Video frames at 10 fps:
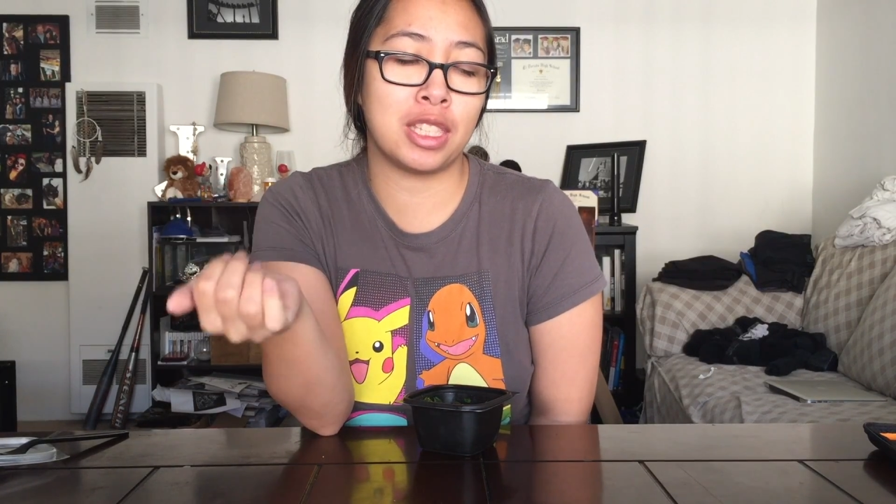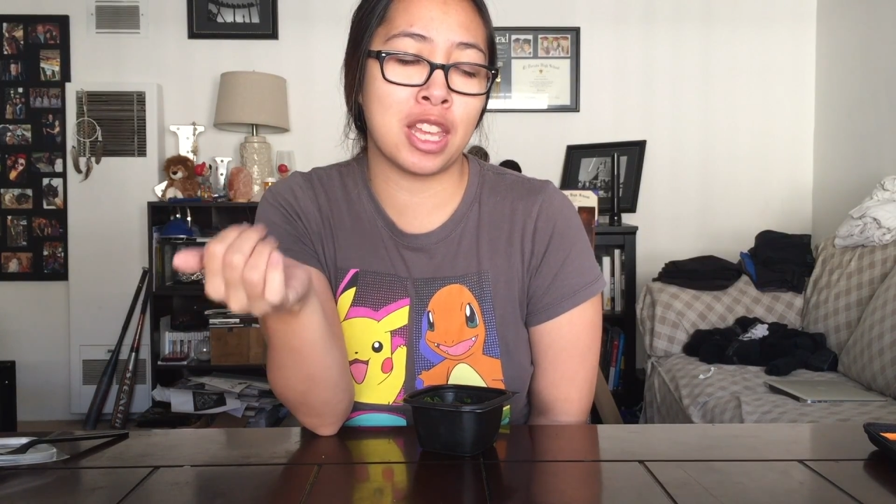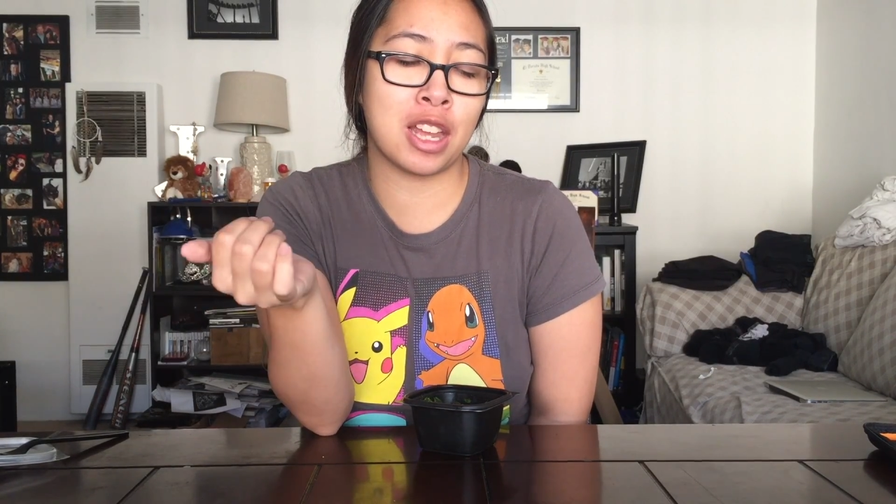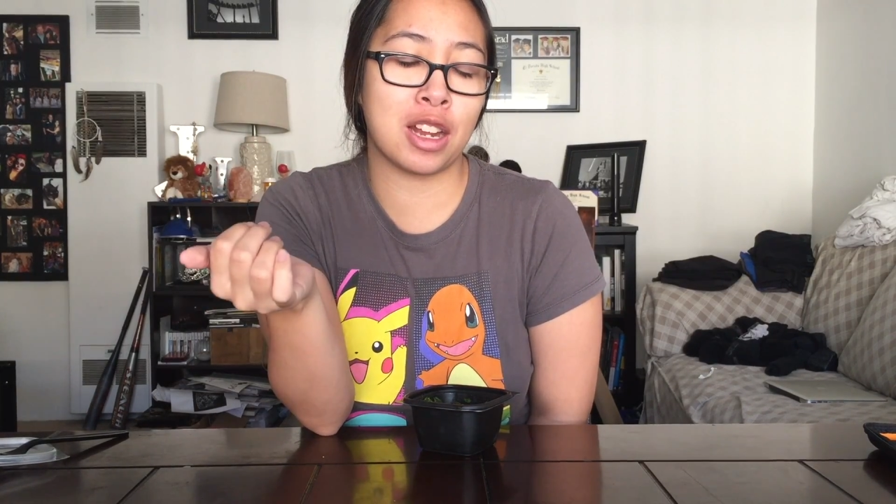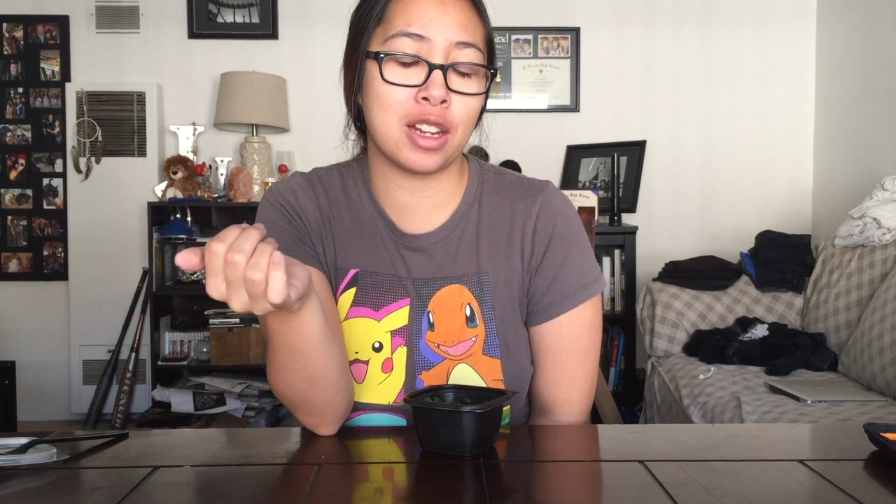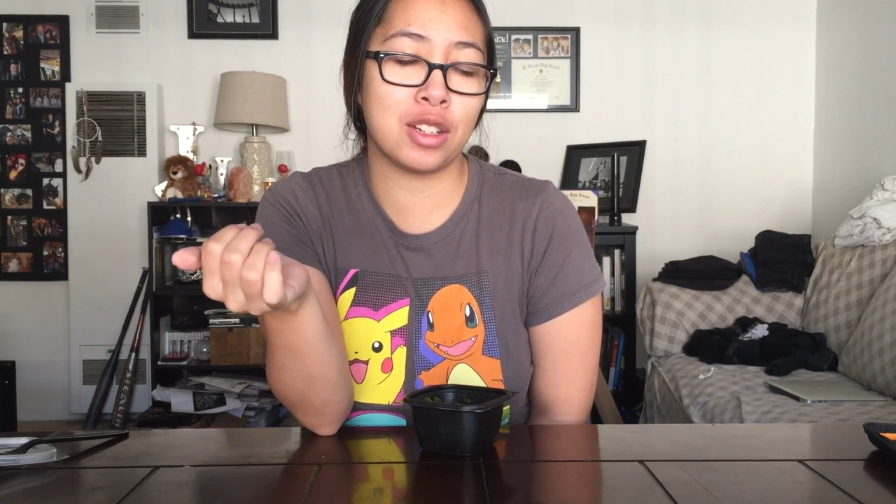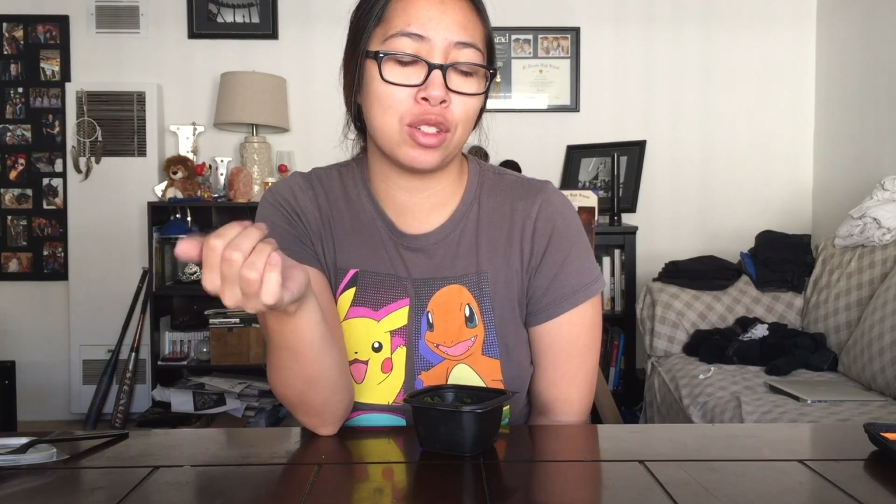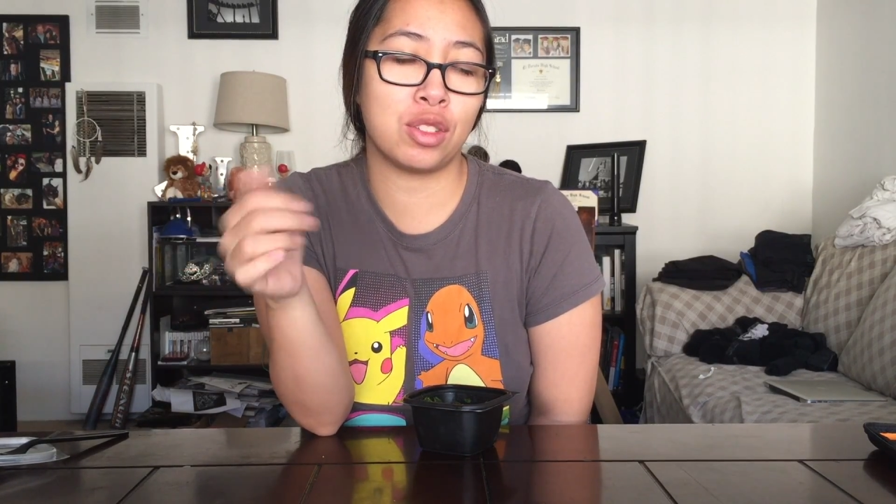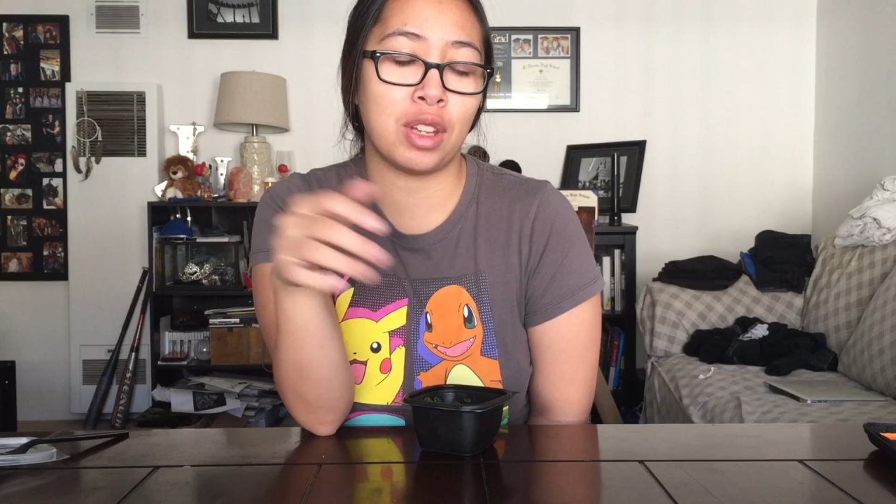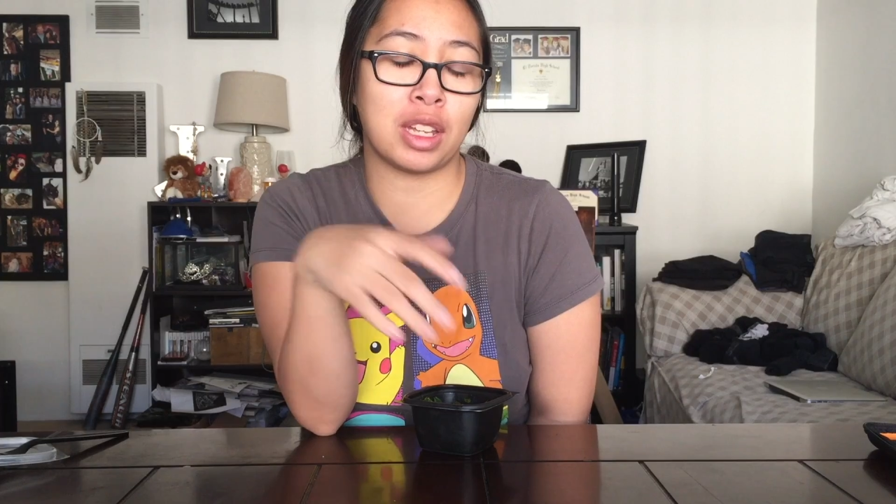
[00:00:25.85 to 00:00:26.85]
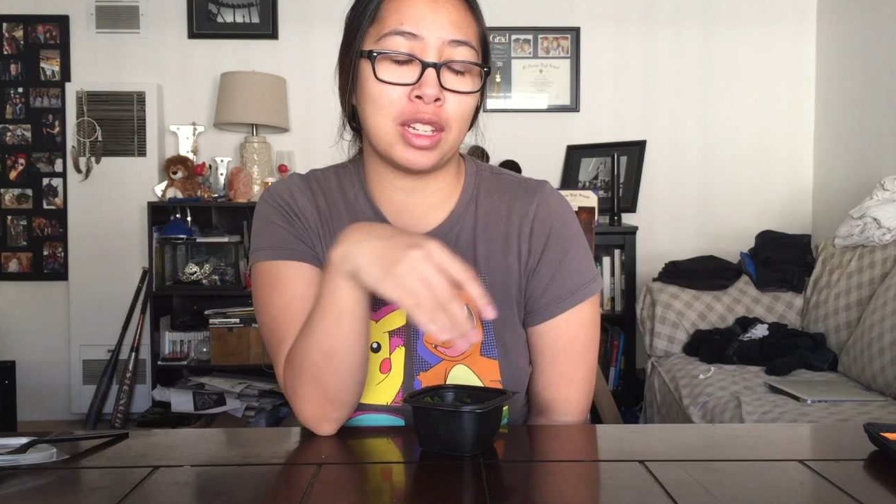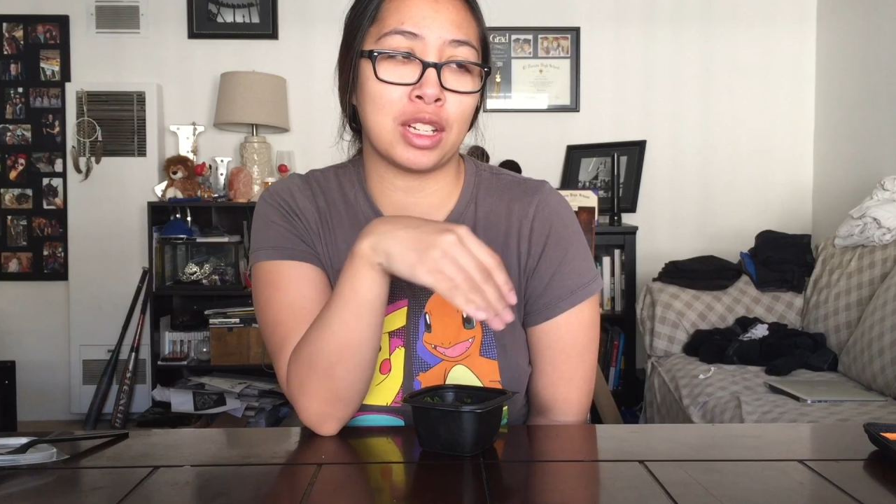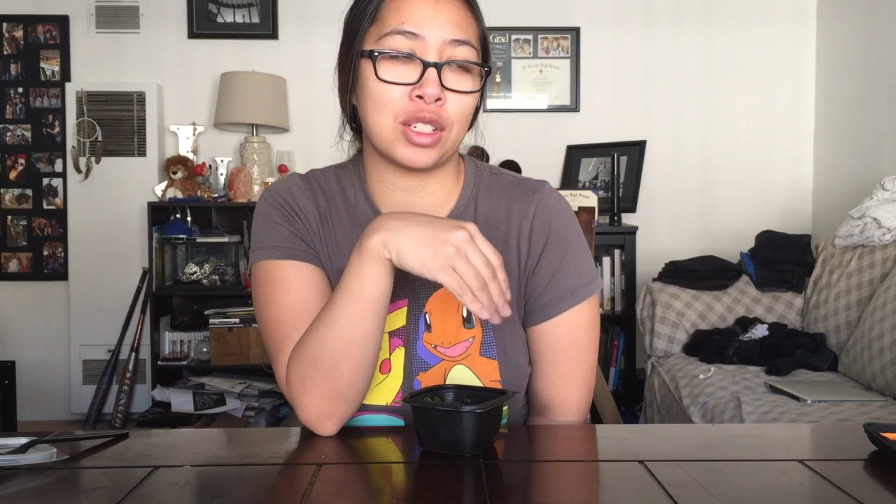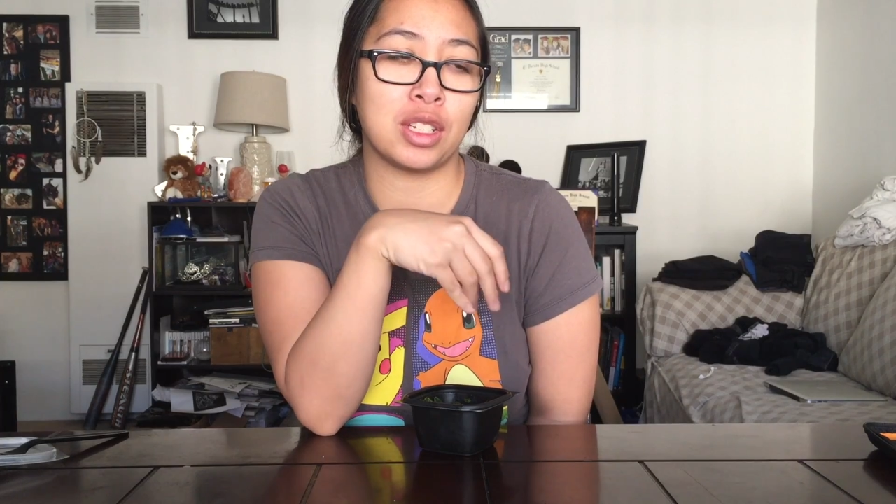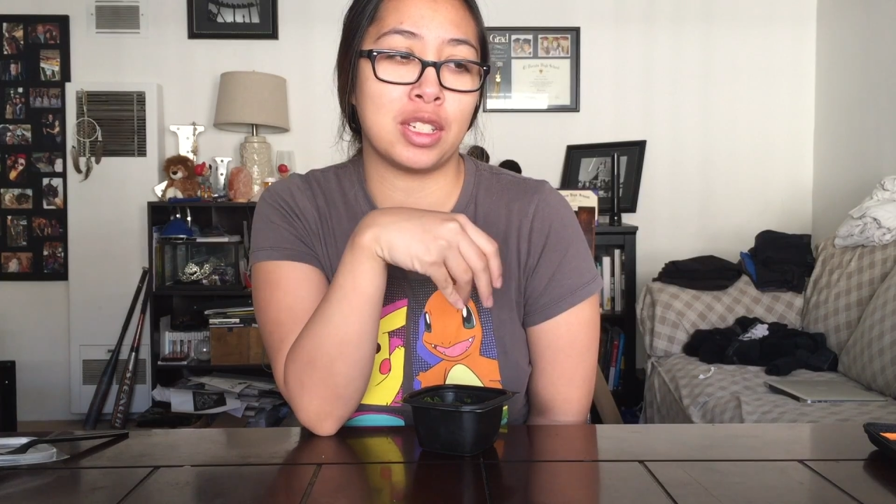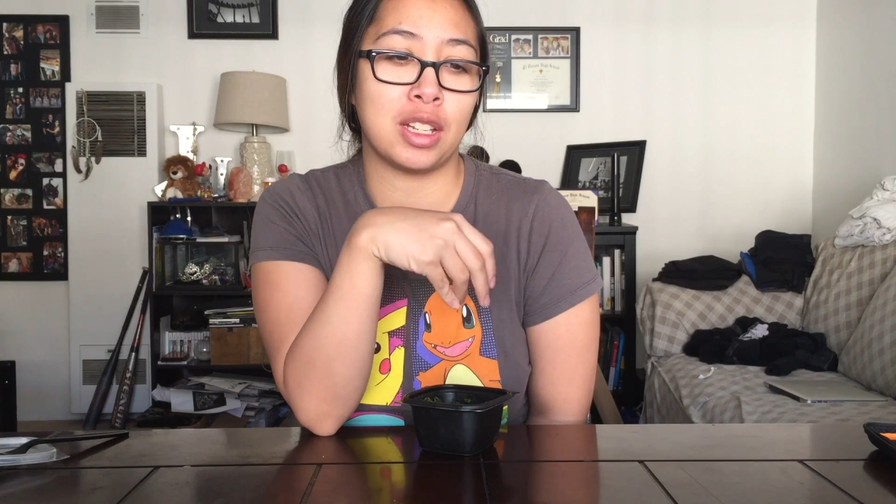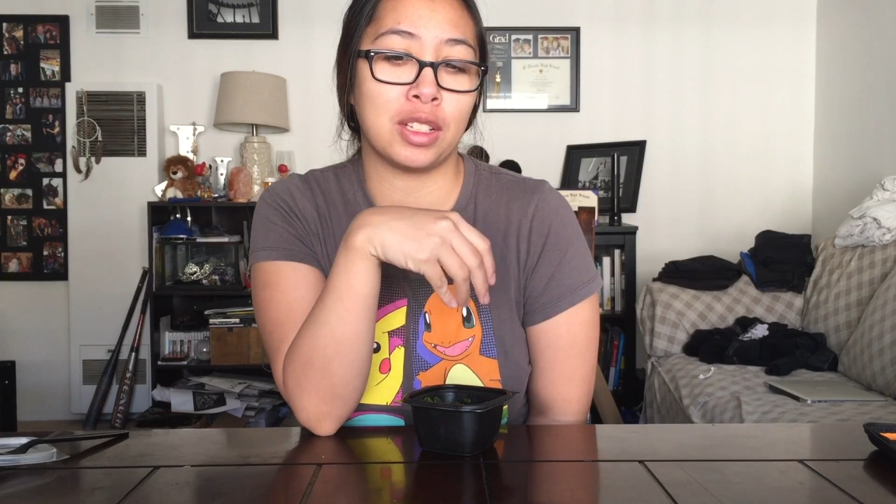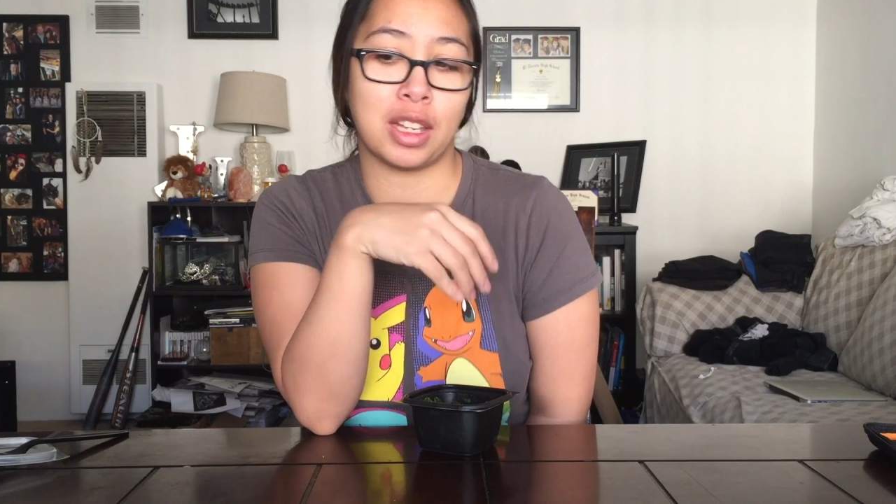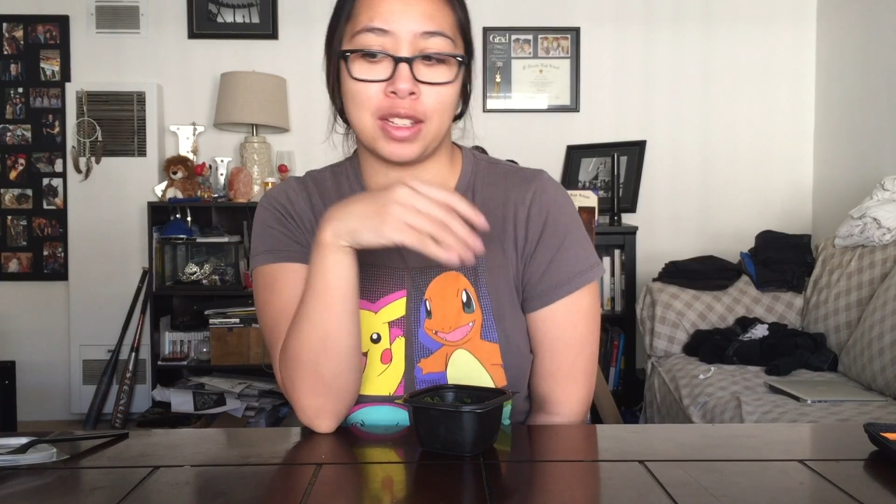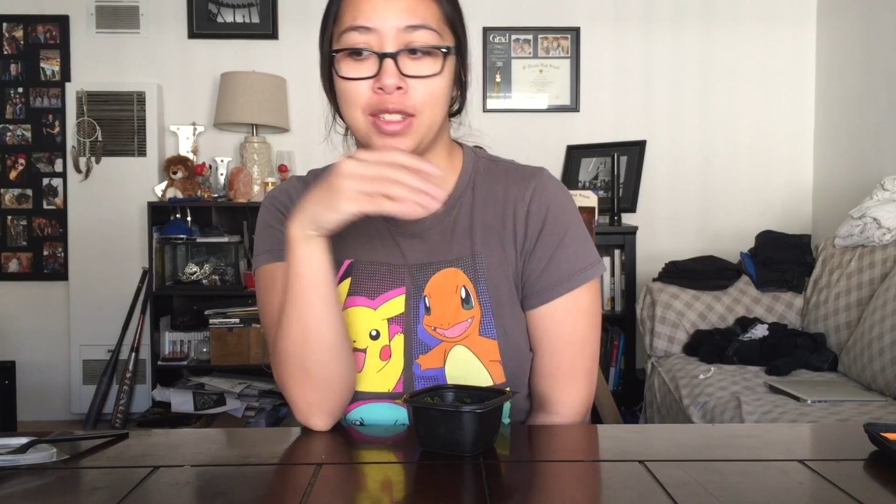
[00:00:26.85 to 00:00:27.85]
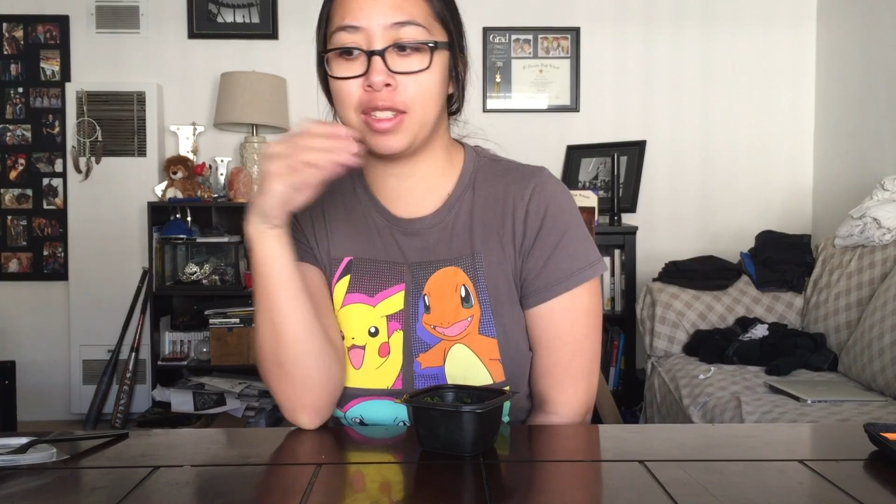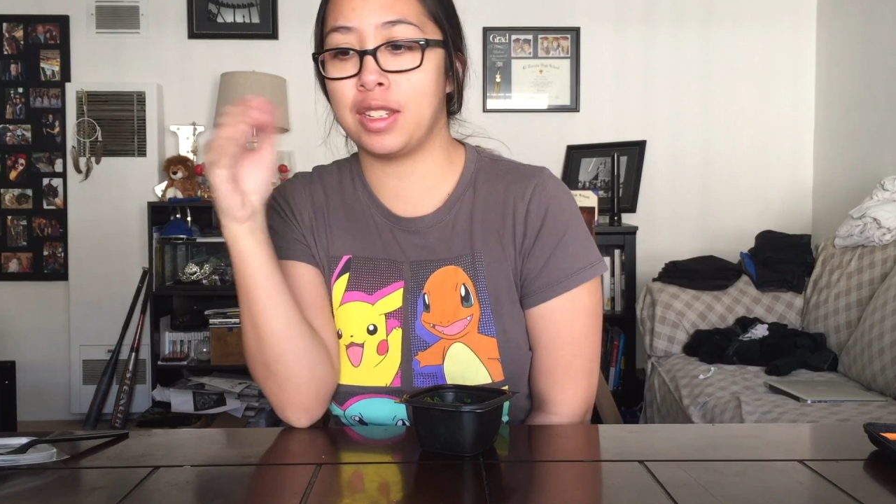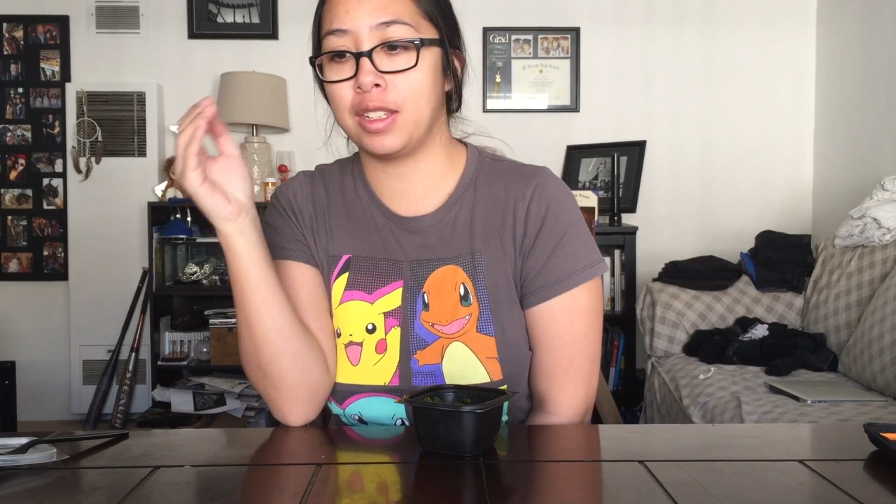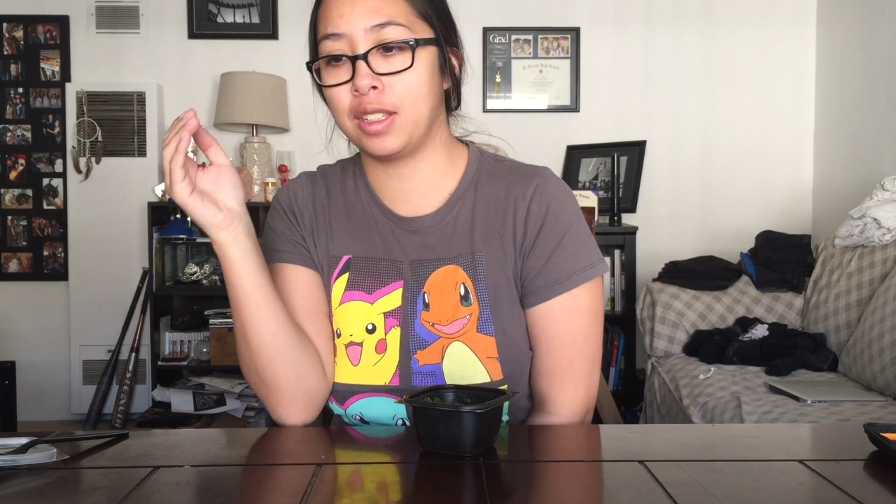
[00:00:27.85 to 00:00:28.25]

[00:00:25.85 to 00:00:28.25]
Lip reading: there so I can actually tell guests,